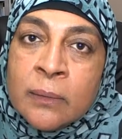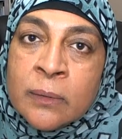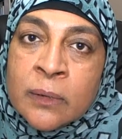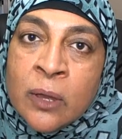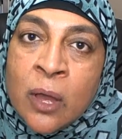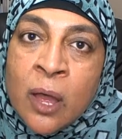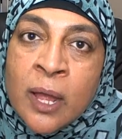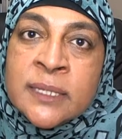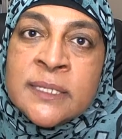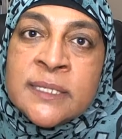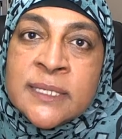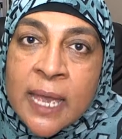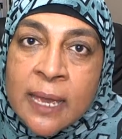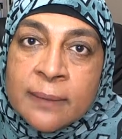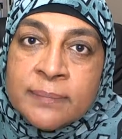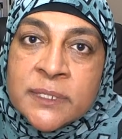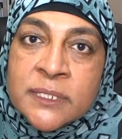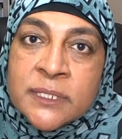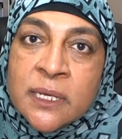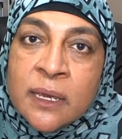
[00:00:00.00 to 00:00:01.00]

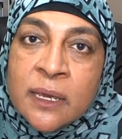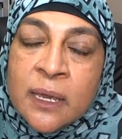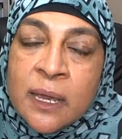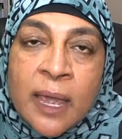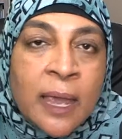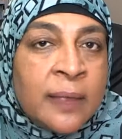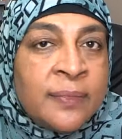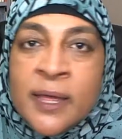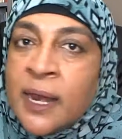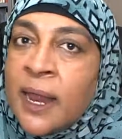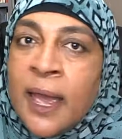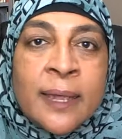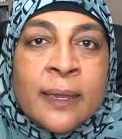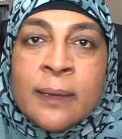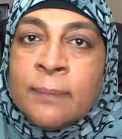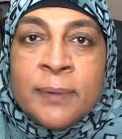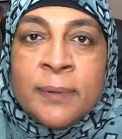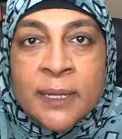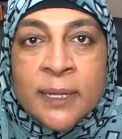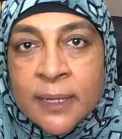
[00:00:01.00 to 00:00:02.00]
concept that I
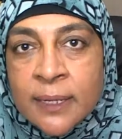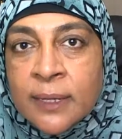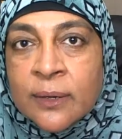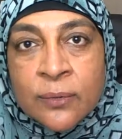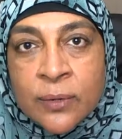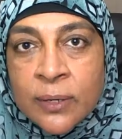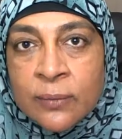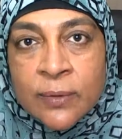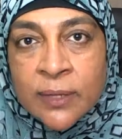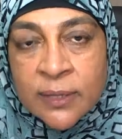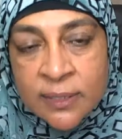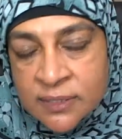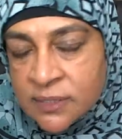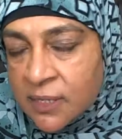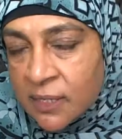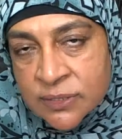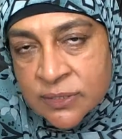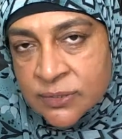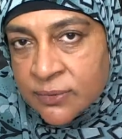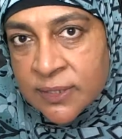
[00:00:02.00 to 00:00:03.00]
completely agree with. It's
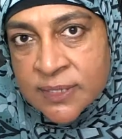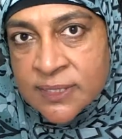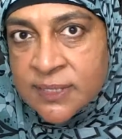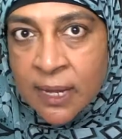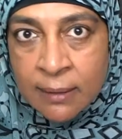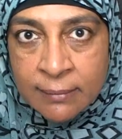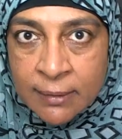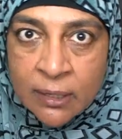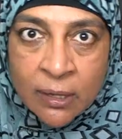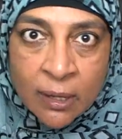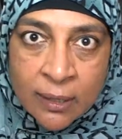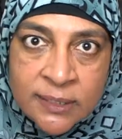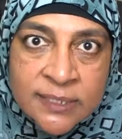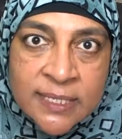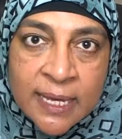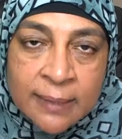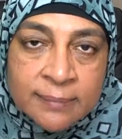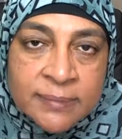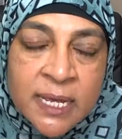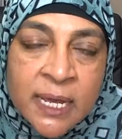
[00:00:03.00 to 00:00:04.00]
also an Islamic
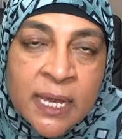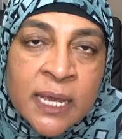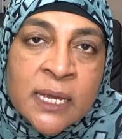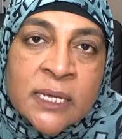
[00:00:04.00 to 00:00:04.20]
concept.